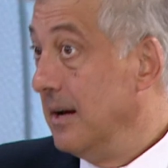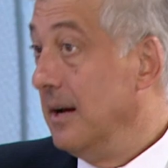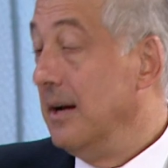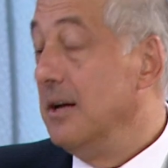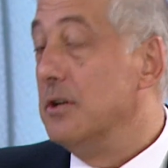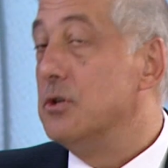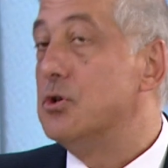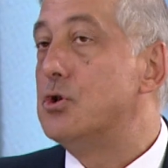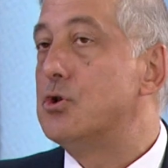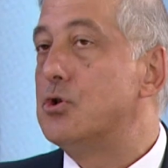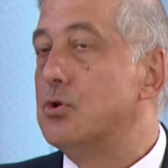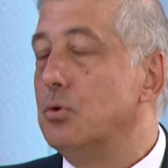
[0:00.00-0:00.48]

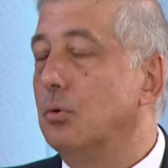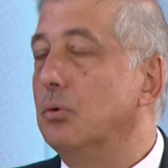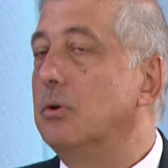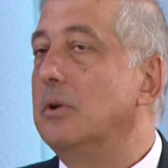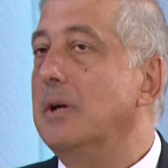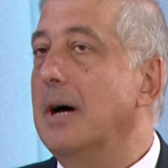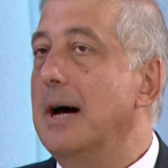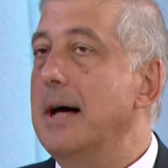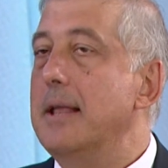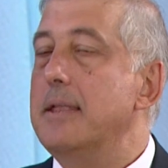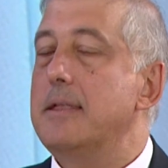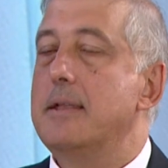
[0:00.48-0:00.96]

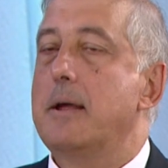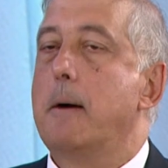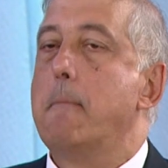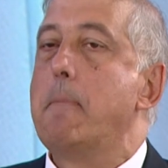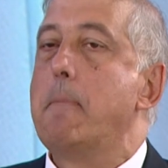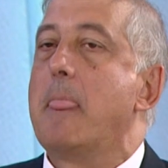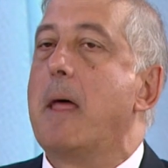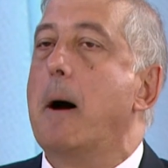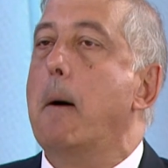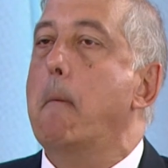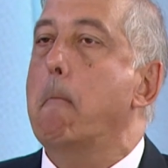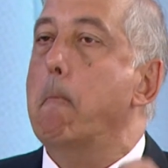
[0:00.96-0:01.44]
Sultan
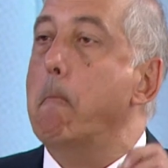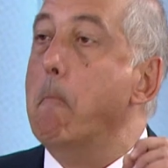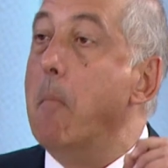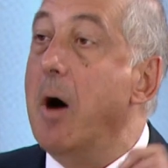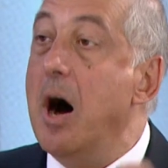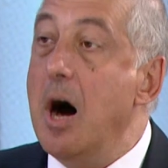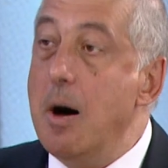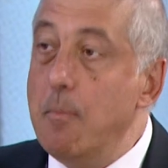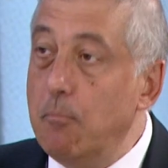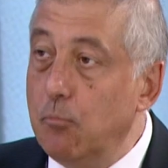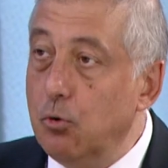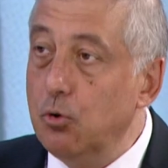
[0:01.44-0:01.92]

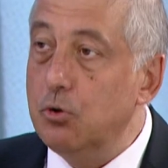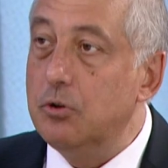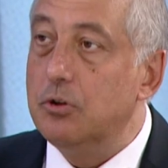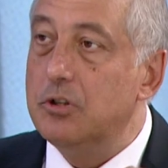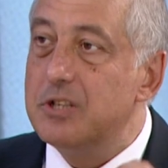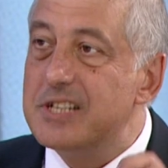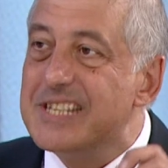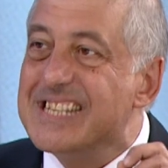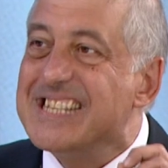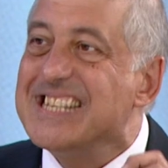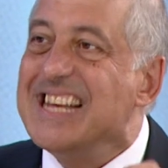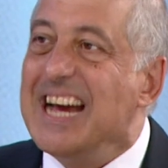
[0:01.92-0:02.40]
Mahmud
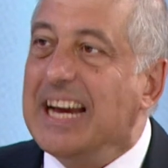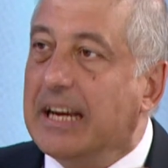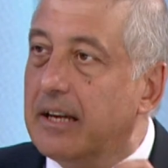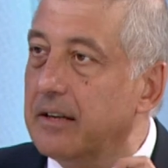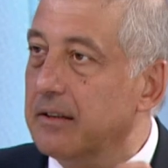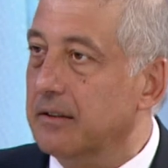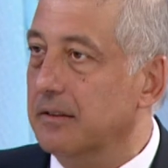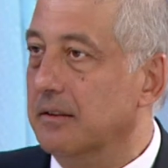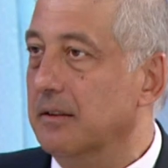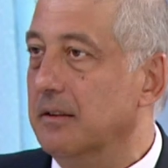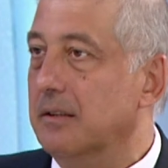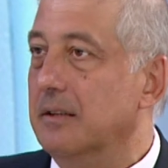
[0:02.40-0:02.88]
II,
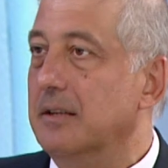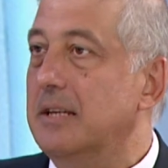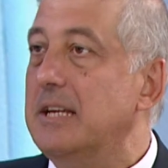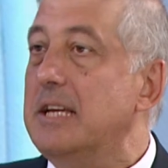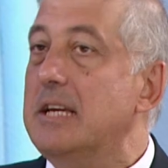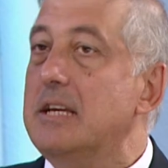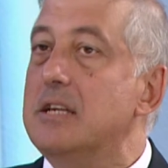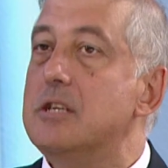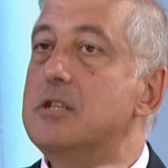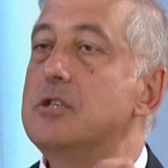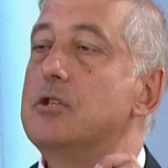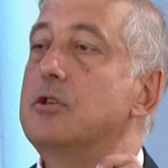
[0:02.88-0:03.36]
he
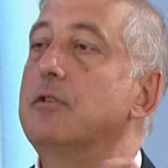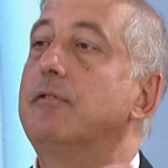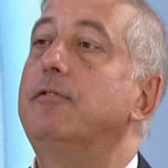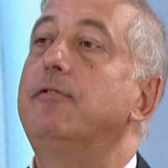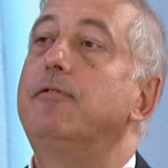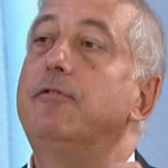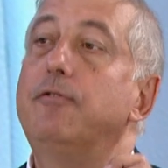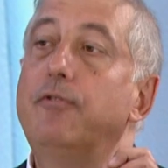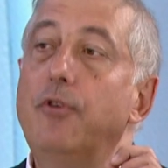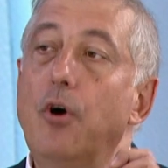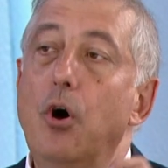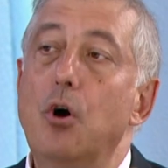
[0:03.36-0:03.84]
is the
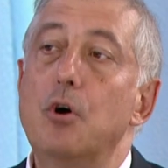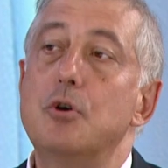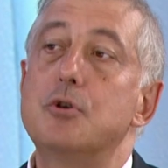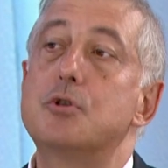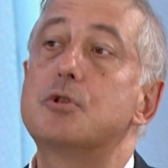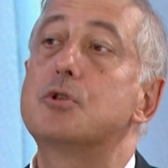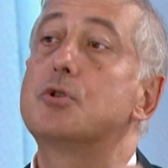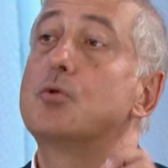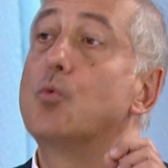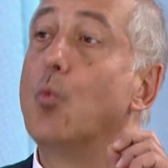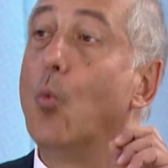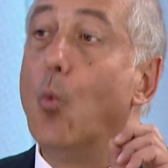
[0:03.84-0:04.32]
first
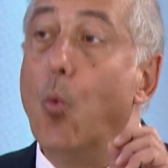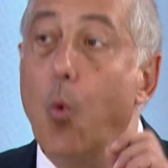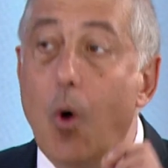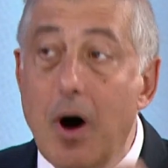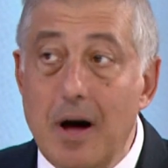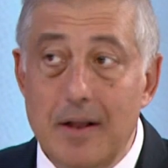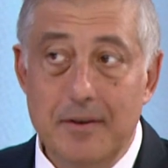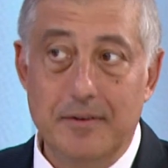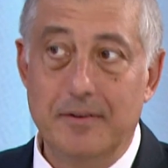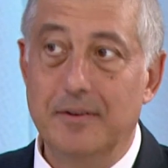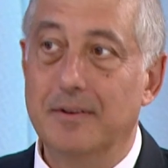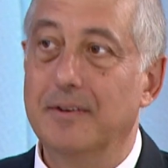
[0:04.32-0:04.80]

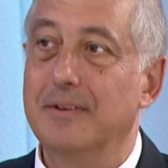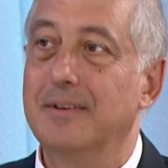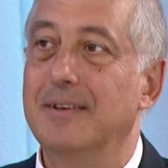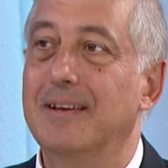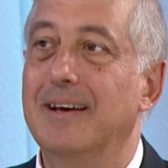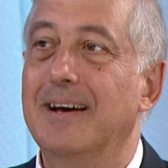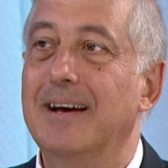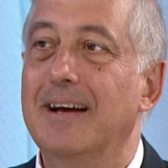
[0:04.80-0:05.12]
one.